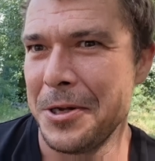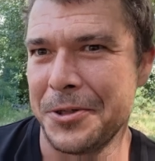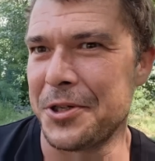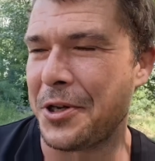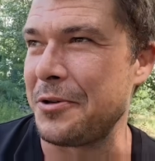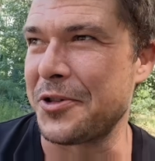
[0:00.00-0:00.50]

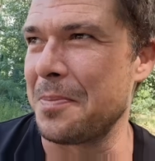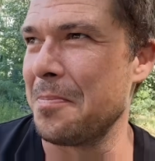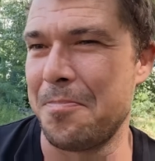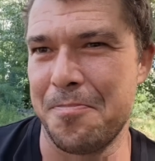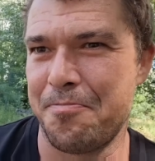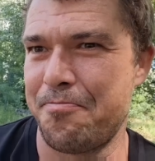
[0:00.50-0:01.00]
to do some
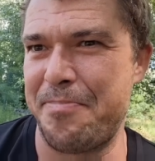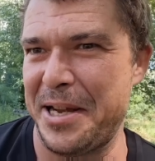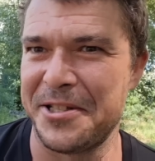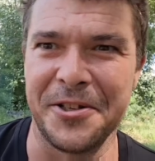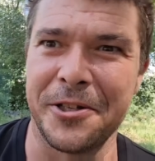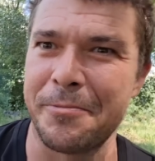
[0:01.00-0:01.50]

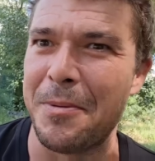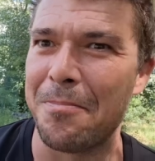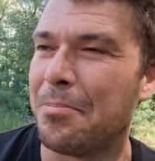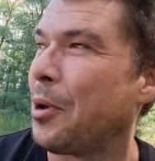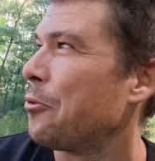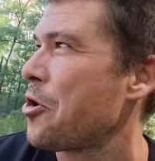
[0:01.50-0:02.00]
businessman
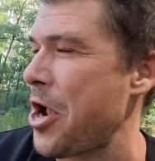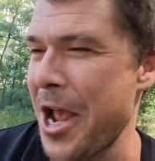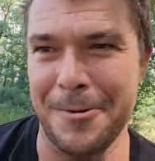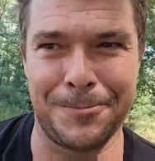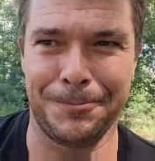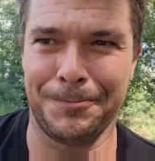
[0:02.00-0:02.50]
bullshit.